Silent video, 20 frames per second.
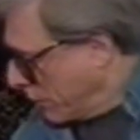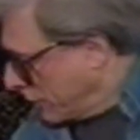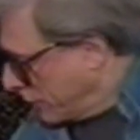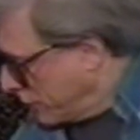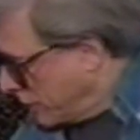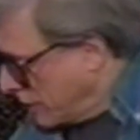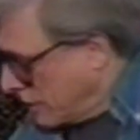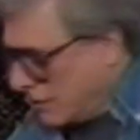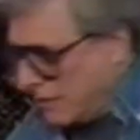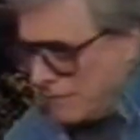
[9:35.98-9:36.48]

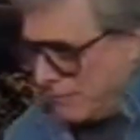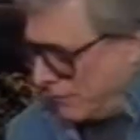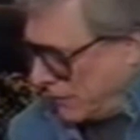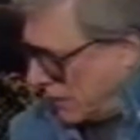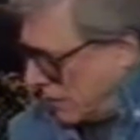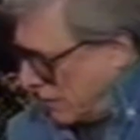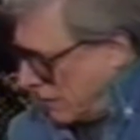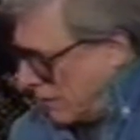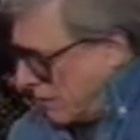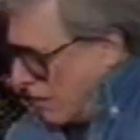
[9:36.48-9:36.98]
Oh, no,
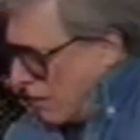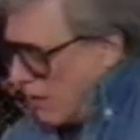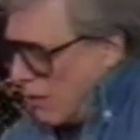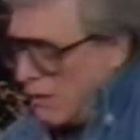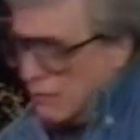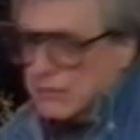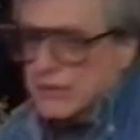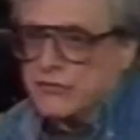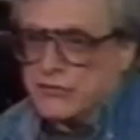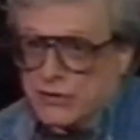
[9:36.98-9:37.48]
please.
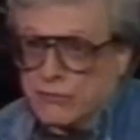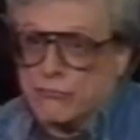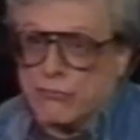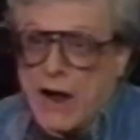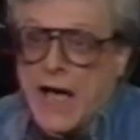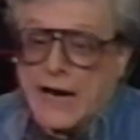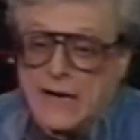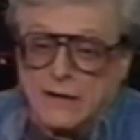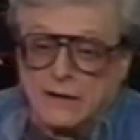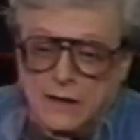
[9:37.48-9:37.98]
Oh, listen,
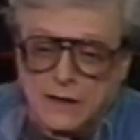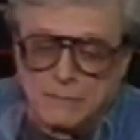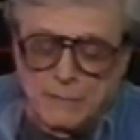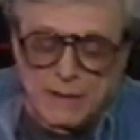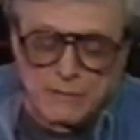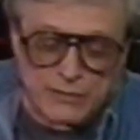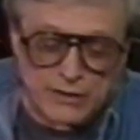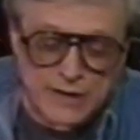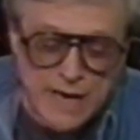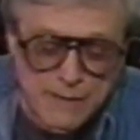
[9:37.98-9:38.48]
ratty little
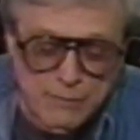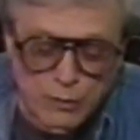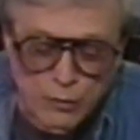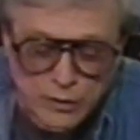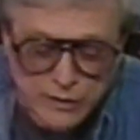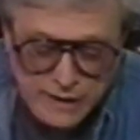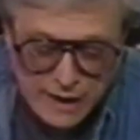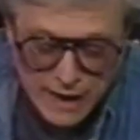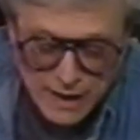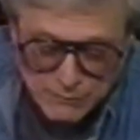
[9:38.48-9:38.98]
paper. The
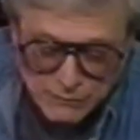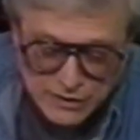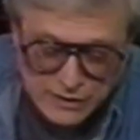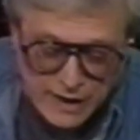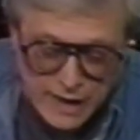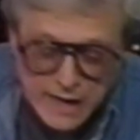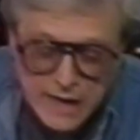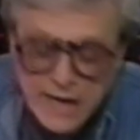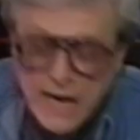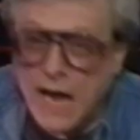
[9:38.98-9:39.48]
neighborhood came
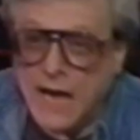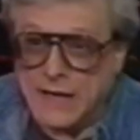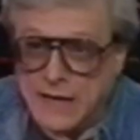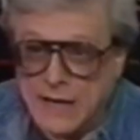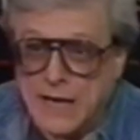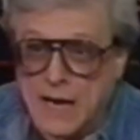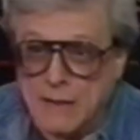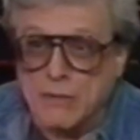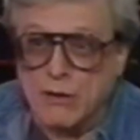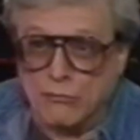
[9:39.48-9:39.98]
today, and
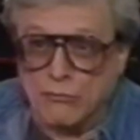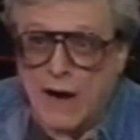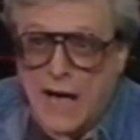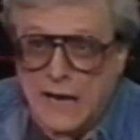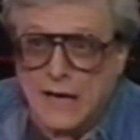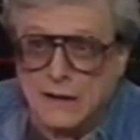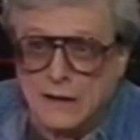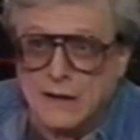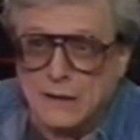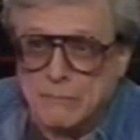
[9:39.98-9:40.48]
they gave me
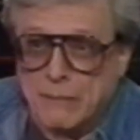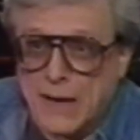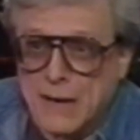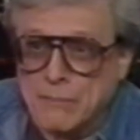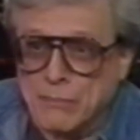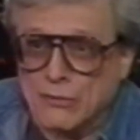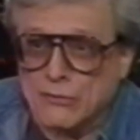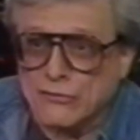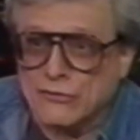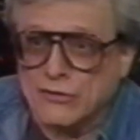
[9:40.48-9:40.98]
ratty little
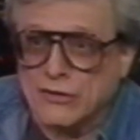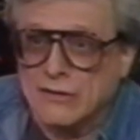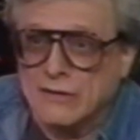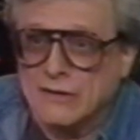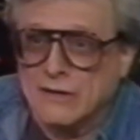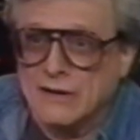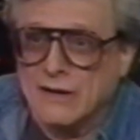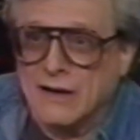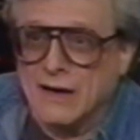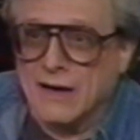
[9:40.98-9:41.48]
papers.
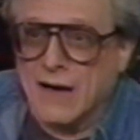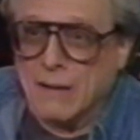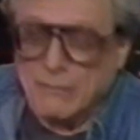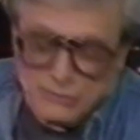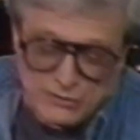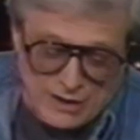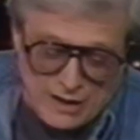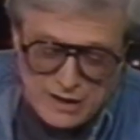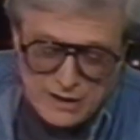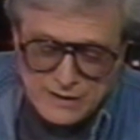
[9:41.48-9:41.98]

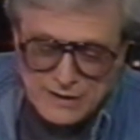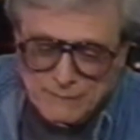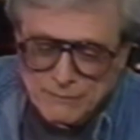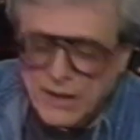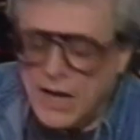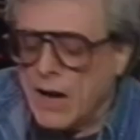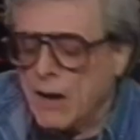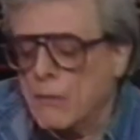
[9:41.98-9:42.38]
I'm telling you.